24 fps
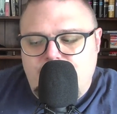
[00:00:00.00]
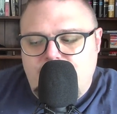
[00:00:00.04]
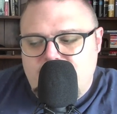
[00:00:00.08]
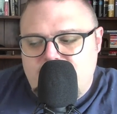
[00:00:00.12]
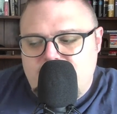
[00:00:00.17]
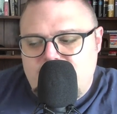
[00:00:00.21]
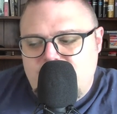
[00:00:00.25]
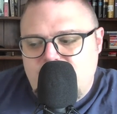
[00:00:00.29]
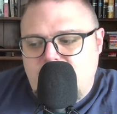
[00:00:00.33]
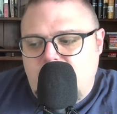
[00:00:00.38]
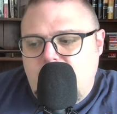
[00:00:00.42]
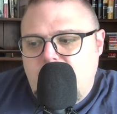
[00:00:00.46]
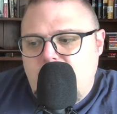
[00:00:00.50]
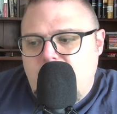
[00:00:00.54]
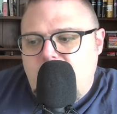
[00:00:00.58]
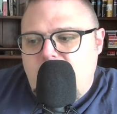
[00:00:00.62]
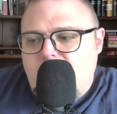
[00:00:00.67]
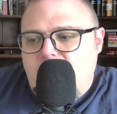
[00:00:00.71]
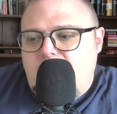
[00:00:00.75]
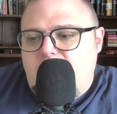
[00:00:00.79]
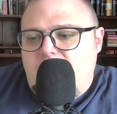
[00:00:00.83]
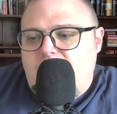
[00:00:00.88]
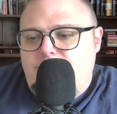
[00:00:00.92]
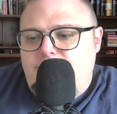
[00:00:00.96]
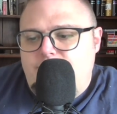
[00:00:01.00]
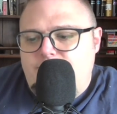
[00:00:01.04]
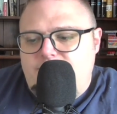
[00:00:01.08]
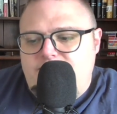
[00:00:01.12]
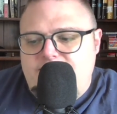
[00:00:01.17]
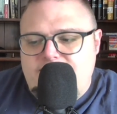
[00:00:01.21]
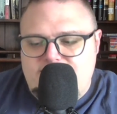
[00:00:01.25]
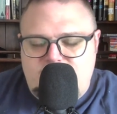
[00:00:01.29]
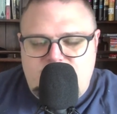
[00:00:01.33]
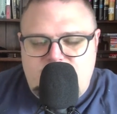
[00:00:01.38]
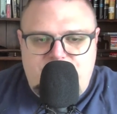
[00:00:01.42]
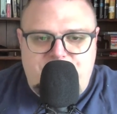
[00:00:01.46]
And so
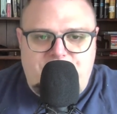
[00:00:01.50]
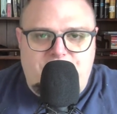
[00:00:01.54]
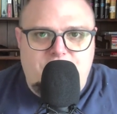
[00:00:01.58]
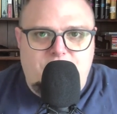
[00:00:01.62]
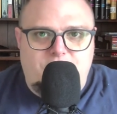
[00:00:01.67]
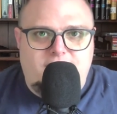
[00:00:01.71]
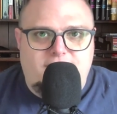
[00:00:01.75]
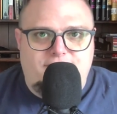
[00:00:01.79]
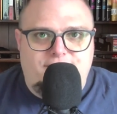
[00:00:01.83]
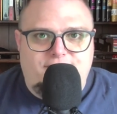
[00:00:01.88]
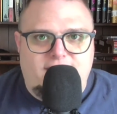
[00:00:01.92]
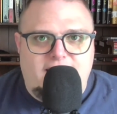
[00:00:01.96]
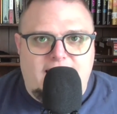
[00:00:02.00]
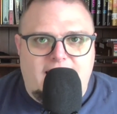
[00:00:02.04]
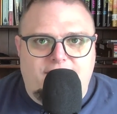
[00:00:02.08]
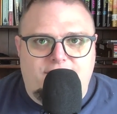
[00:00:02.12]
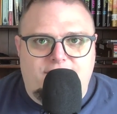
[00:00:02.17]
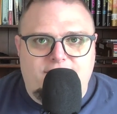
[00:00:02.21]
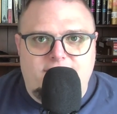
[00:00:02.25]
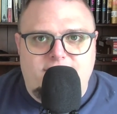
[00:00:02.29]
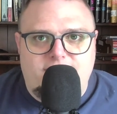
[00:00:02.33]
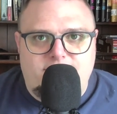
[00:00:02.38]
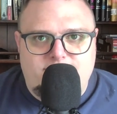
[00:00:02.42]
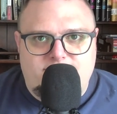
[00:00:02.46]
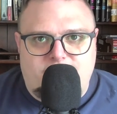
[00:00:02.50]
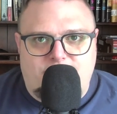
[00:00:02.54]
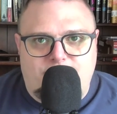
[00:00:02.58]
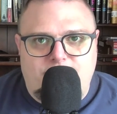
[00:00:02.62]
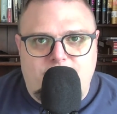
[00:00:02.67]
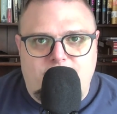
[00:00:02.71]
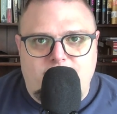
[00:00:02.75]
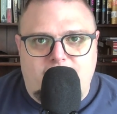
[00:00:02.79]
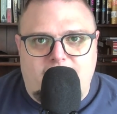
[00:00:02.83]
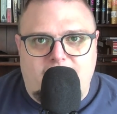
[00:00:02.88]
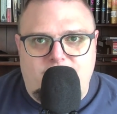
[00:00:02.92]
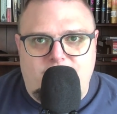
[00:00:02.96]
these two different acronyms, I'll
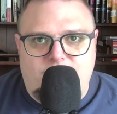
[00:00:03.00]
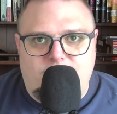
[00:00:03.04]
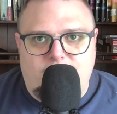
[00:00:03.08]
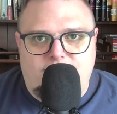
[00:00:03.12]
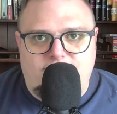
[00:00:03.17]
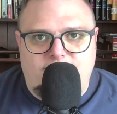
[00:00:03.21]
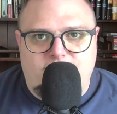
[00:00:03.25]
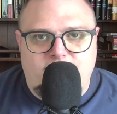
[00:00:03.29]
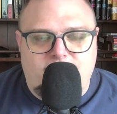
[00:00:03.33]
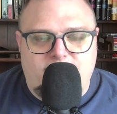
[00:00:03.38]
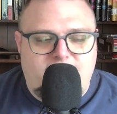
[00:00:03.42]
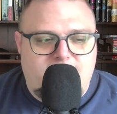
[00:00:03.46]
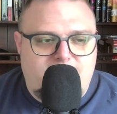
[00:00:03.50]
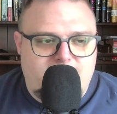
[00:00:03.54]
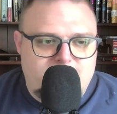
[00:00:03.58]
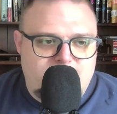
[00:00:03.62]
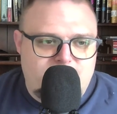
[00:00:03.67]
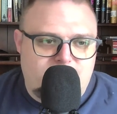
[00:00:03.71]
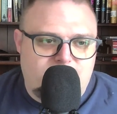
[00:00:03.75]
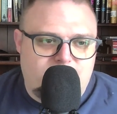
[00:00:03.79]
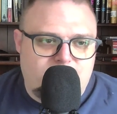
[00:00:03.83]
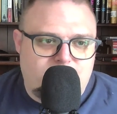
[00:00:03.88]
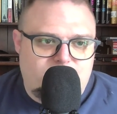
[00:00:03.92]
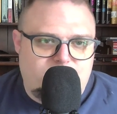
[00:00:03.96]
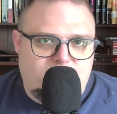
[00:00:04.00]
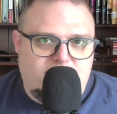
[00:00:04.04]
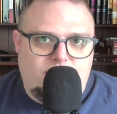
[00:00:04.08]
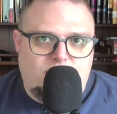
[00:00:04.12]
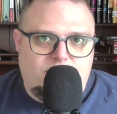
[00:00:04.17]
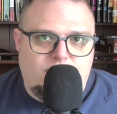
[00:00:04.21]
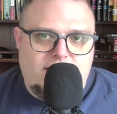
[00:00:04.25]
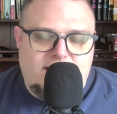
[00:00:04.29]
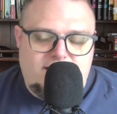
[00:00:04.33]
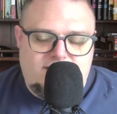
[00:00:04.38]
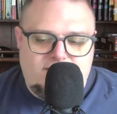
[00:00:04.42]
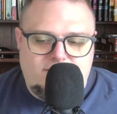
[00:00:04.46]
remind you of them in case you're trying to
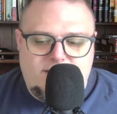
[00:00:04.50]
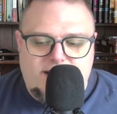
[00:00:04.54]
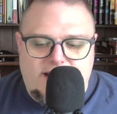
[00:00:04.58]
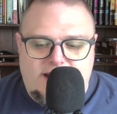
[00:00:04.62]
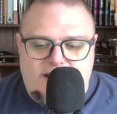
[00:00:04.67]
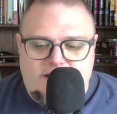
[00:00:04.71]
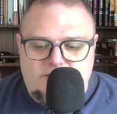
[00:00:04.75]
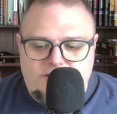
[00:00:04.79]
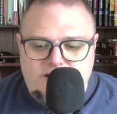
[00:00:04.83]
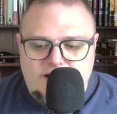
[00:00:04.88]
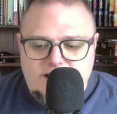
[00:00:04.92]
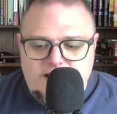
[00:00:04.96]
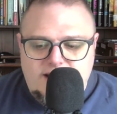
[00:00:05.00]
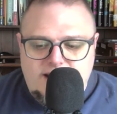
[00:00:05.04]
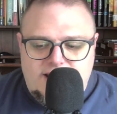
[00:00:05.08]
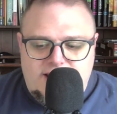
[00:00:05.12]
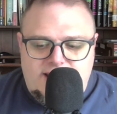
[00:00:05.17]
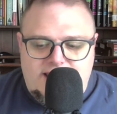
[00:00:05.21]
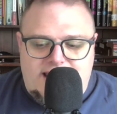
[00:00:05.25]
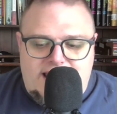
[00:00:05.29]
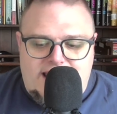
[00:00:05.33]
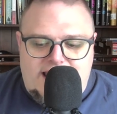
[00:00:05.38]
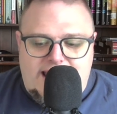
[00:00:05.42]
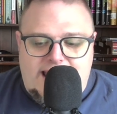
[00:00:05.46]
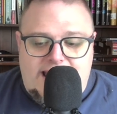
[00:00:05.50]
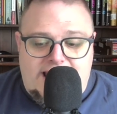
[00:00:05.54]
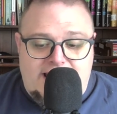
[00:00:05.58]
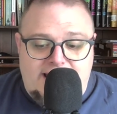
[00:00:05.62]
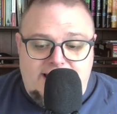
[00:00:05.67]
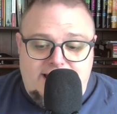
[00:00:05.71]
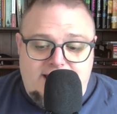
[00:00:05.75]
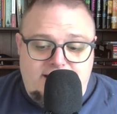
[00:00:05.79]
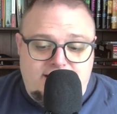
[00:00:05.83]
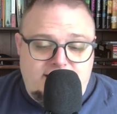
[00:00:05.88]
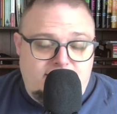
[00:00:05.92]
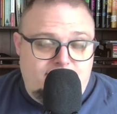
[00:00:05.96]
write them down.
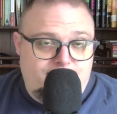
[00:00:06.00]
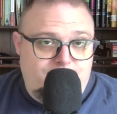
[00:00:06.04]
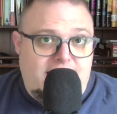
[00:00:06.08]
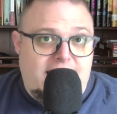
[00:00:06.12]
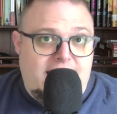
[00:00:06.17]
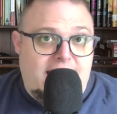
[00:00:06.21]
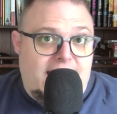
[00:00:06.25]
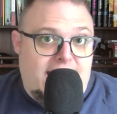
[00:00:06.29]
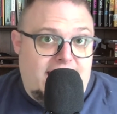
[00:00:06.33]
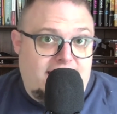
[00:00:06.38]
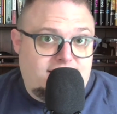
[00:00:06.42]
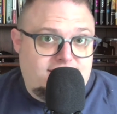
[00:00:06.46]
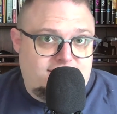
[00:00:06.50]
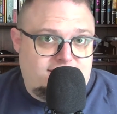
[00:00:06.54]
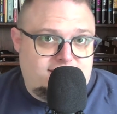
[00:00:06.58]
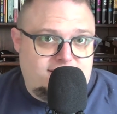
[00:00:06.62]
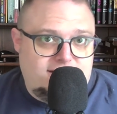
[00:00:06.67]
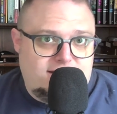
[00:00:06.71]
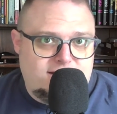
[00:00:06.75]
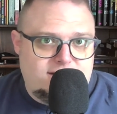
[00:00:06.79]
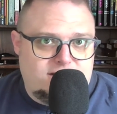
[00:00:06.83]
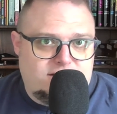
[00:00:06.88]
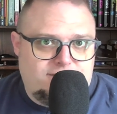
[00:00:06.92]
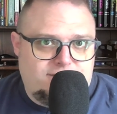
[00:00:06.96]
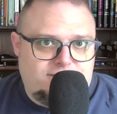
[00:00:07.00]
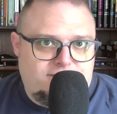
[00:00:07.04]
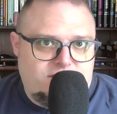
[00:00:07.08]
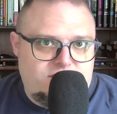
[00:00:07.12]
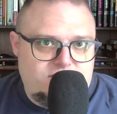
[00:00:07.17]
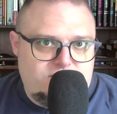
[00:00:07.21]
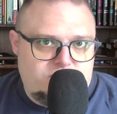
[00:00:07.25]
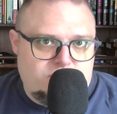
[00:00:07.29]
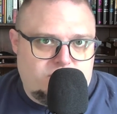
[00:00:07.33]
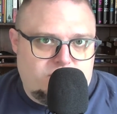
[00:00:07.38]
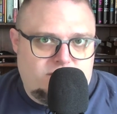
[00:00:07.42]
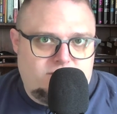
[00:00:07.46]
ACTS is the
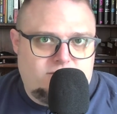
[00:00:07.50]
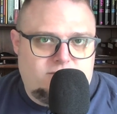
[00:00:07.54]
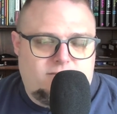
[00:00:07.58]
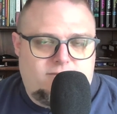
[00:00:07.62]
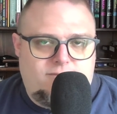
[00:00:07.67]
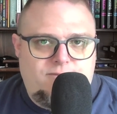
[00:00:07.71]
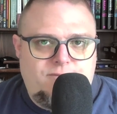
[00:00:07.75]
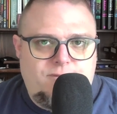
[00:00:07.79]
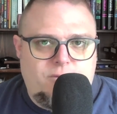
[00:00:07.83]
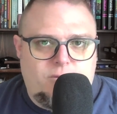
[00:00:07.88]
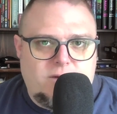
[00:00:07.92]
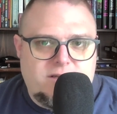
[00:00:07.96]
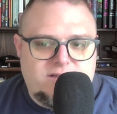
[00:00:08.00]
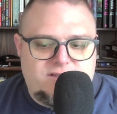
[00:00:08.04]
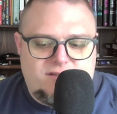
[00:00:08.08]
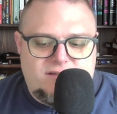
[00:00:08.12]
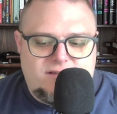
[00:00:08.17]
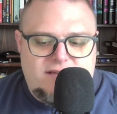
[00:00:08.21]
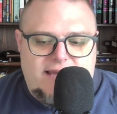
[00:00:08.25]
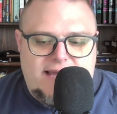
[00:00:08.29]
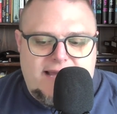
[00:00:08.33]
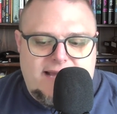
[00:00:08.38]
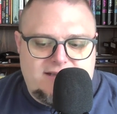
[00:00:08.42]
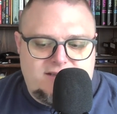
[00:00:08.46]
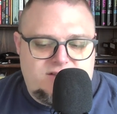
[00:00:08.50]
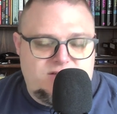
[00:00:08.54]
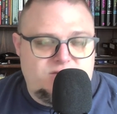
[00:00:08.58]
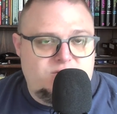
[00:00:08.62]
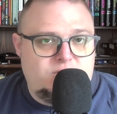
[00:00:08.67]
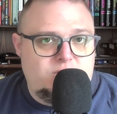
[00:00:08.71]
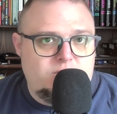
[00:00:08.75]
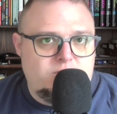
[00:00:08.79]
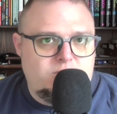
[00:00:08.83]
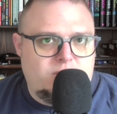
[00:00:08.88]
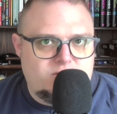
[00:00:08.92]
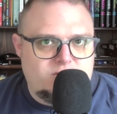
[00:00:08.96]
first one, which has to do
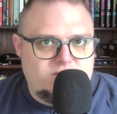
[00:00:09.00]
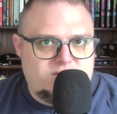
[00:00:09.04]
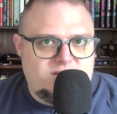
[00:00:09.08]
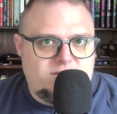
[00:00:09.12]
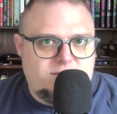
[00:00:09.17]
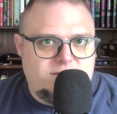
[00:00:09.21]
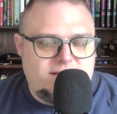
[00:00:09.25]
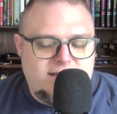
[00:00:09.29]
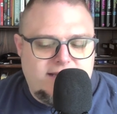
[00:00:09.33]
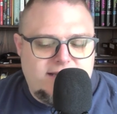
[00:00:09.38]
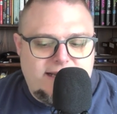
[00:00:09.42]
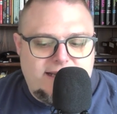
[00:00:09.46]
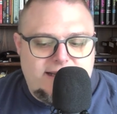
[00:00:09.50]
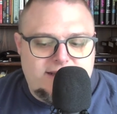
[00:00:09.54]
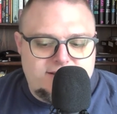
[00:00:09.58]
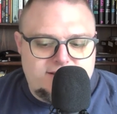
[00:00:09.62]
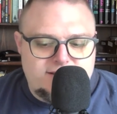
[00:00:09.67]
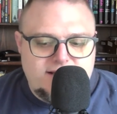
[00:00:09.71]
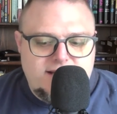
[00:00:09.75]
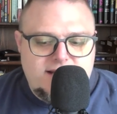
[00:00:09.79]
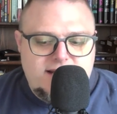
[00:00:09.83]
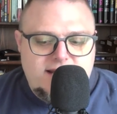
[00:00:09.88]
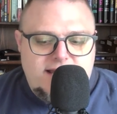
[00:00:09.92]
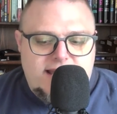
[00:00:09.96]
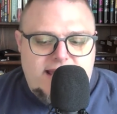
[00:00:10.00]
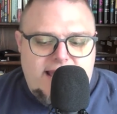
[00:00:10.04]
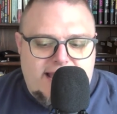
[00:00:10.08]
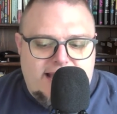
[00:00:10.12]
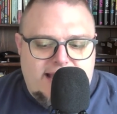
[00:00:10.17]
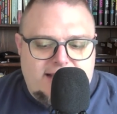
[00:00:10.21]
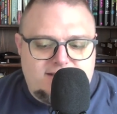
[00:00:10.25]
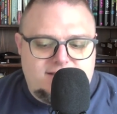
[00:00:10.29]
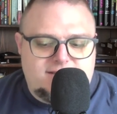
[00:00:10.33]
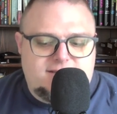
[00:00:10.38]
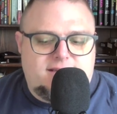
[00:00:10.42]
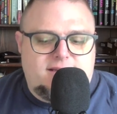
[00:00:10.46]
mostly with needs.
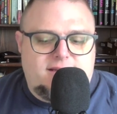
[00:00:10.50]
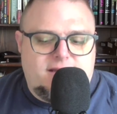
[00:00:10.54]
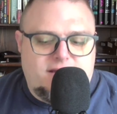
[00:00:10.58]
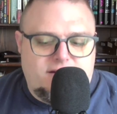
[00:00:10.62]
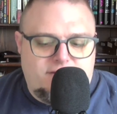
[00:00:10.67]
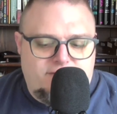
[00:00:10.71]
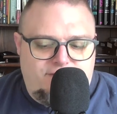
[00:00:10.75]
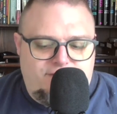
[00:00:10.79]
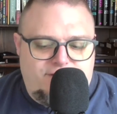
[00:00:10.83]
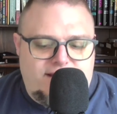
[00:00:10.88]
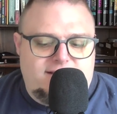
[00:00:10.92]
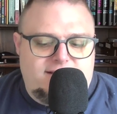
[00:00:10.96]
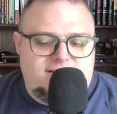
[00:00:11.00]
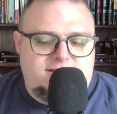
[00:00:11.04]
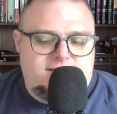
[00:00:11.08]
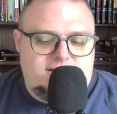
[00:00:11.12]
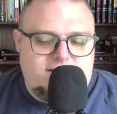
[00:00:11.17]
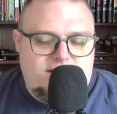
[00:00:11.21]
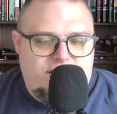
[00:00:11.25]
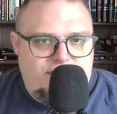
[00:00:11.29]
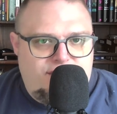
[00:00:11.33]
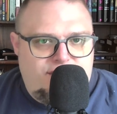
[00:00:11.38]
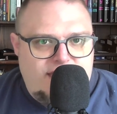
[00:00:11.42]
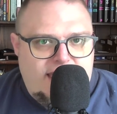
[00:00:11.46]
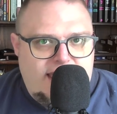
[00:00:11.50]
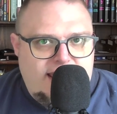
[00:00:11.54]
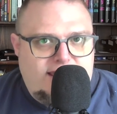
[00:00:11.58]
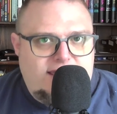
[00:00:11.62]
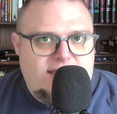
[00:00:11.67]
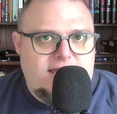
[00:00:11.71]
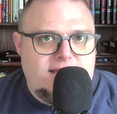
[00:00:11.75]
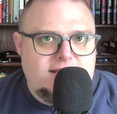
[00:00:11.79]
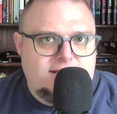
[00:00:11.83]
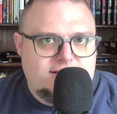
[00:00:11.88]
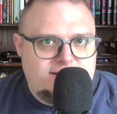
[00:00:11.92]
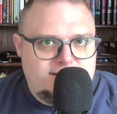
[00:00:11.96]
Ask, confess, thank,
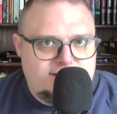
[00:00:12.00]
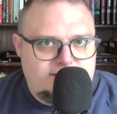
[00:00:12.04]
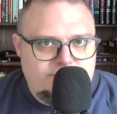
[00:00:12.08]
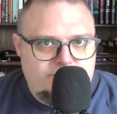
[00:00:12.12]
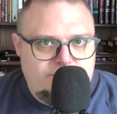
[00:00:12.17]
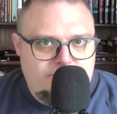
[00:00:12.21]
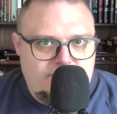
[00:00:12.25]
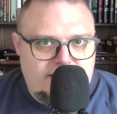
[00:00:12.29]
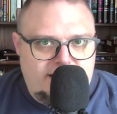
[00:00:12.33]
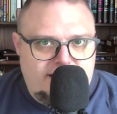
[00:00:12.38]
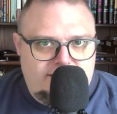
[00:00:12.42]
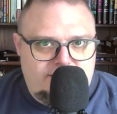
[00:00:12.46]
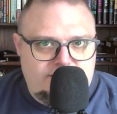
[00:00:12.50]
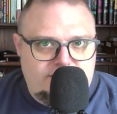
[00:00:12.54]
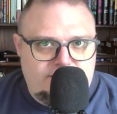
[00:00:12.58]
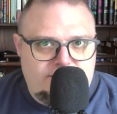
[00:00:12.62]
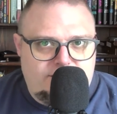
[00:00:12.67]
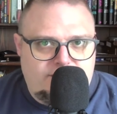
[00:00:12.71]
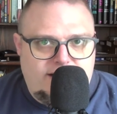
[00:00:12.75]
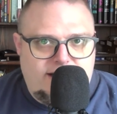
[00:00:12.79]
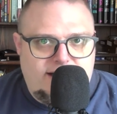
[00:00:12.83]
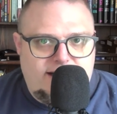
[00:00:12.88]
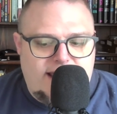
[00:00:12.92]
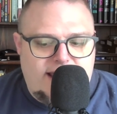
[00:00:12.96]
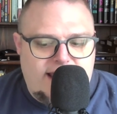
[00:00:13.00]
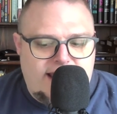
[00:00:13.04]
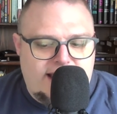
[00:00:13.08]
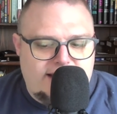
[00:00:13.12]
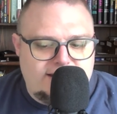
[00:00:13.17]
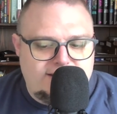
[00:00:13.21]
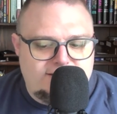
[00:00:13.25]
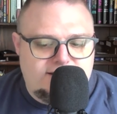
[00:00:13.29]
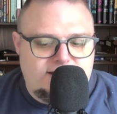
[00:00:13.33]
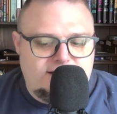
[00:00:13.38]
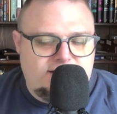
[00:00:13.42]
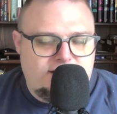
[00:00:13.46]
and submit, right?
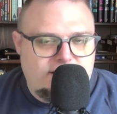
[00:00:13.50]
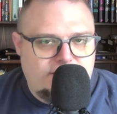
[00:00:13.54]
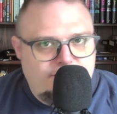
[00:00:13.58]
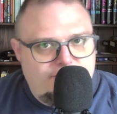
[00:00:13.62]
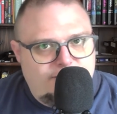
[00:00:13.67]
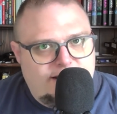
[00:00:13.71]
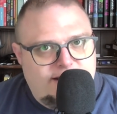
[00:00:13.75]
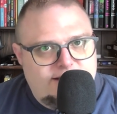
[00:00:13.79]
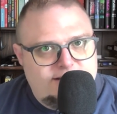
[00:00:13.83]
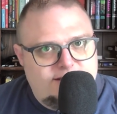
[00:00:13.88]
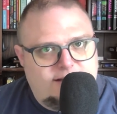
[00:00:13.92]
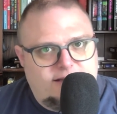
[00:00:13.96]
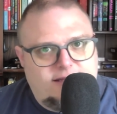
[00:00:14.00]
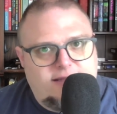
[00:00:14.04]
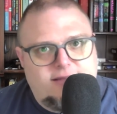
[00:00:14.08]
Ask, confess,